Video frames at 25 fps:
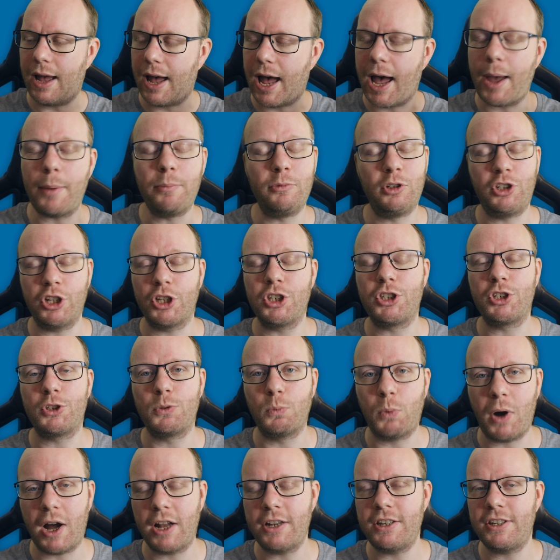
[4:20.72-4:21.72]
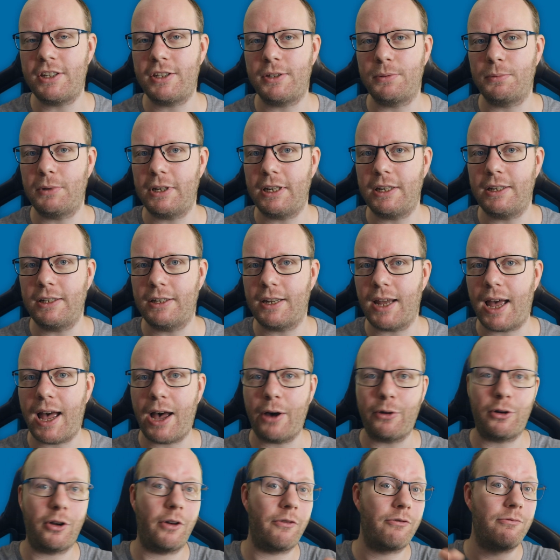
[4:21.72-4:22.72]
I'm just one Swede
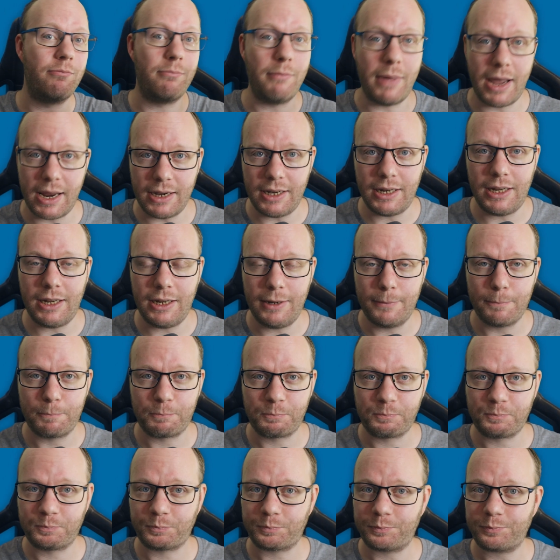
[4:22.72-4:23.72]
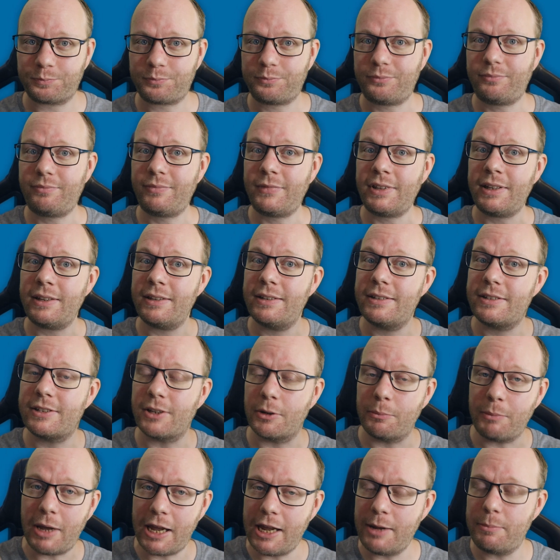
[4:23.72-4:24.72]
out of many,
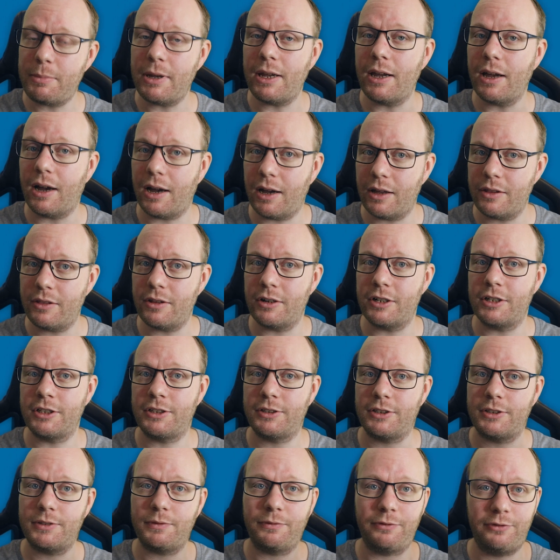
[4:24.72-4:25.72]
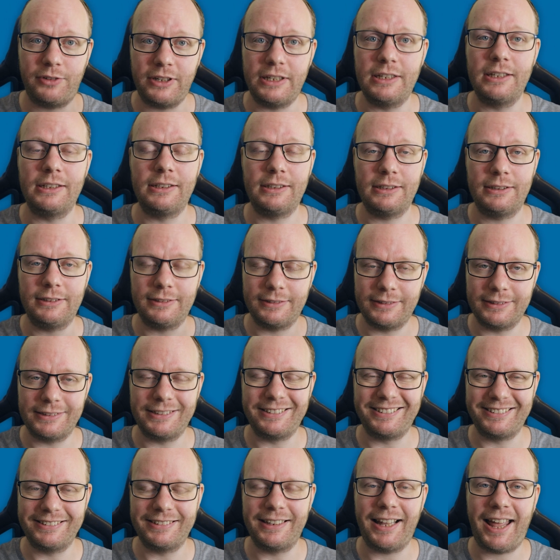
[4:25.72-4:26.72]
so maybe others feel
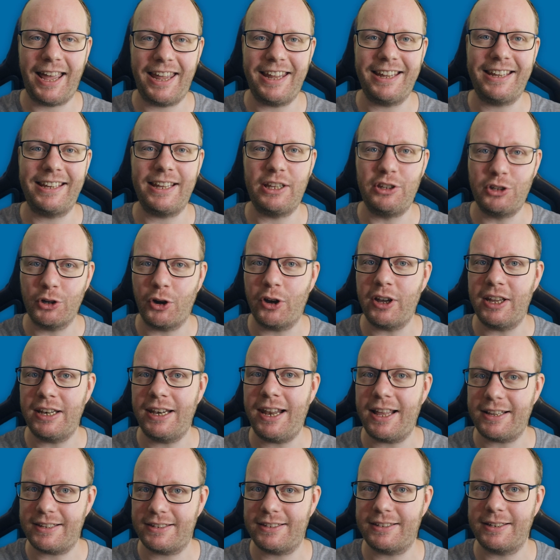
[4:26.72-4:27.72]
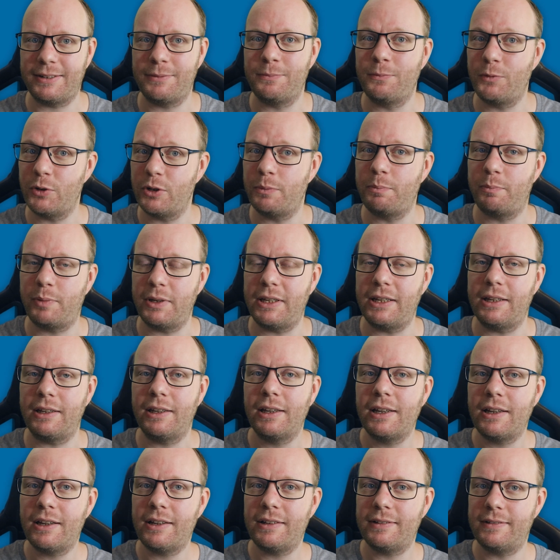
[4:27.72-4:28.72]
like jag är ledsen would
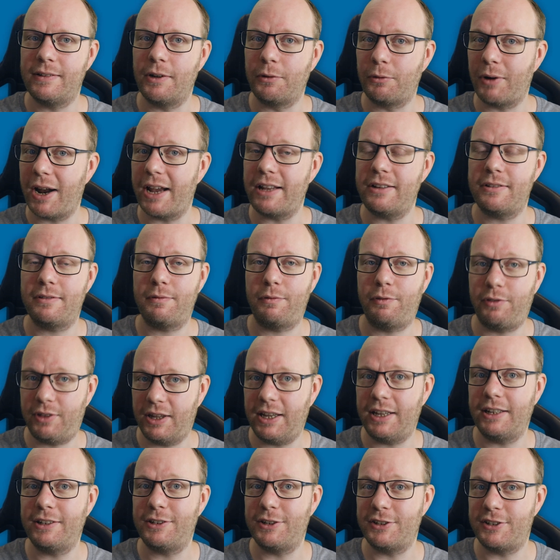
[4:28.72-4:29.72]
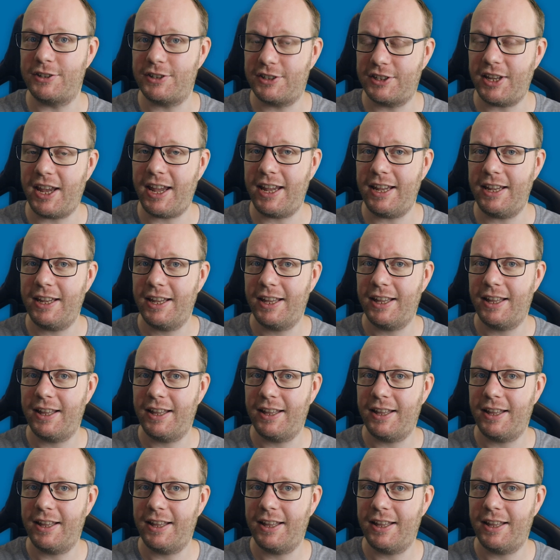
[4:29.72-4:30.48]
be the right thing to say,